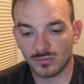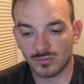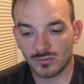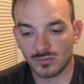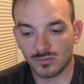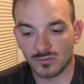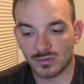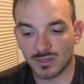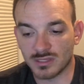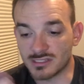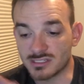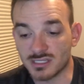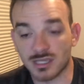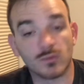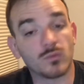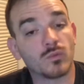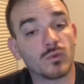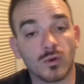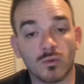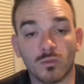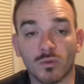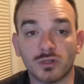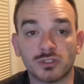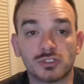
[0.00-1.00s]
they said
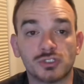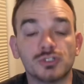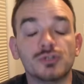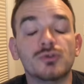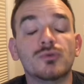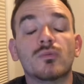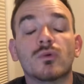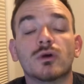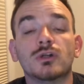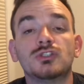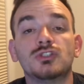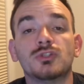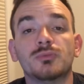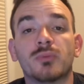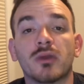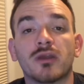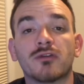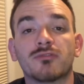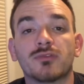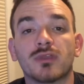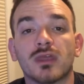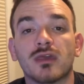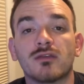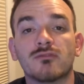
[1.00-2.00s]
once you pay for the